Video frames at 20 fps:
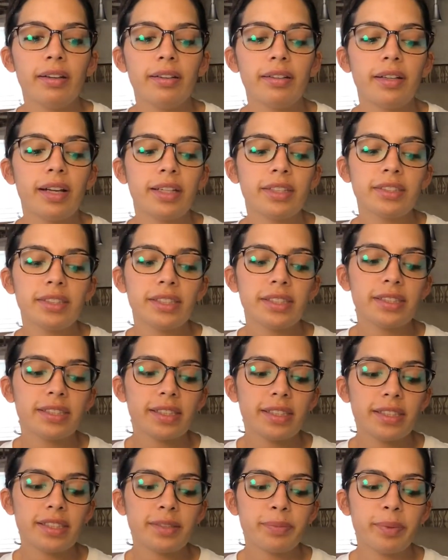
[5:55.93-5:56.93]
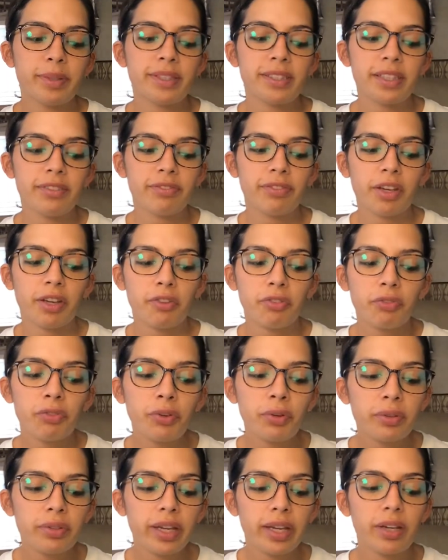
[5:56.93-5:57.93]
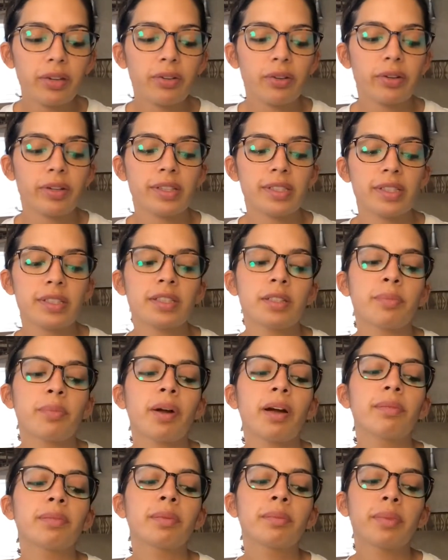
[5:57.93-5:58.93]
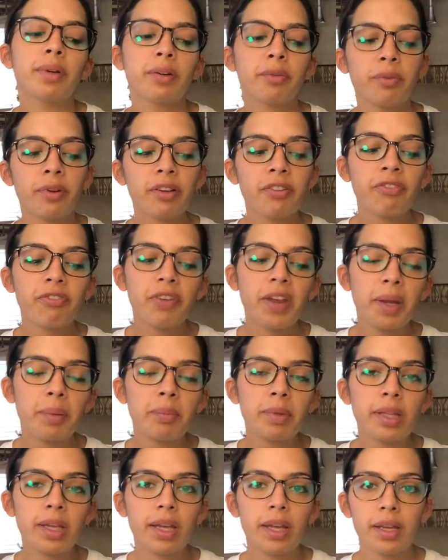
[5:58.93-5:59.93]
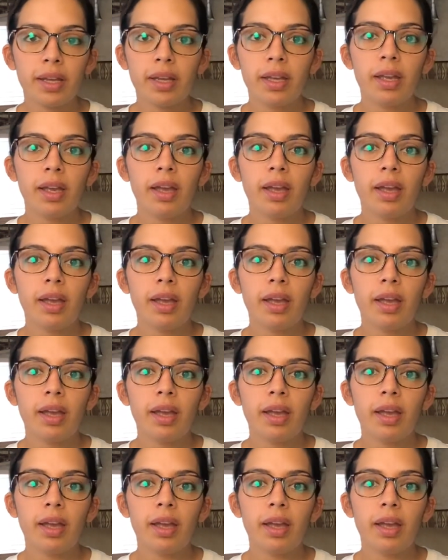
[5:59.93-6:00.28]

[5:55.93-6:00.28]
not just the specific food that you notice is a problem, but what family